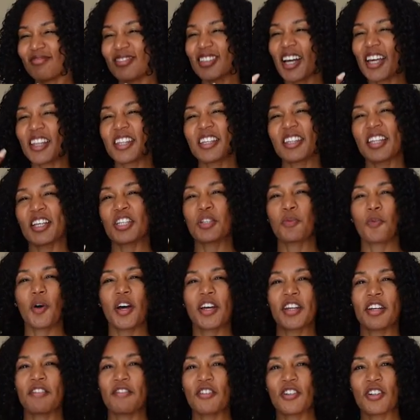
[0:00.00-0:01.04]
I think that's why I
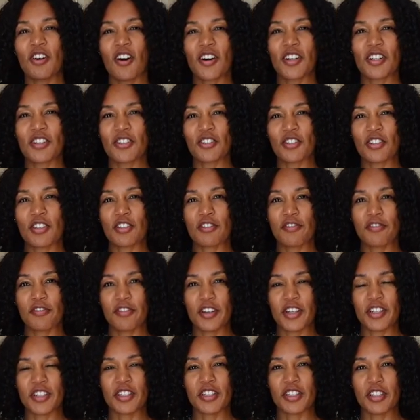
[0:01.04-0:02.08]
never got into the
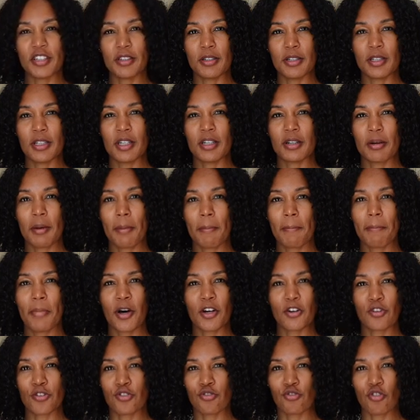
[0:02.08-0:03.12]
Fenty
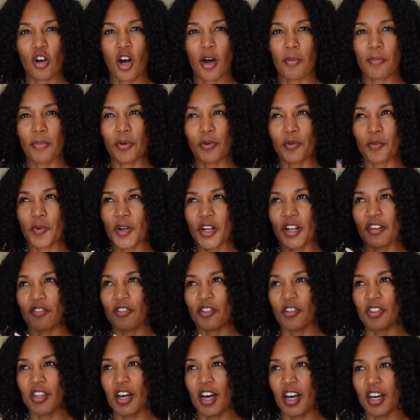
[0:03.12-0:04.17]
butter drop or
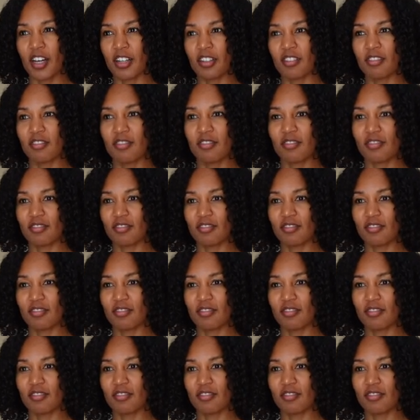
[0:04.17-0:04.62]
whatever that,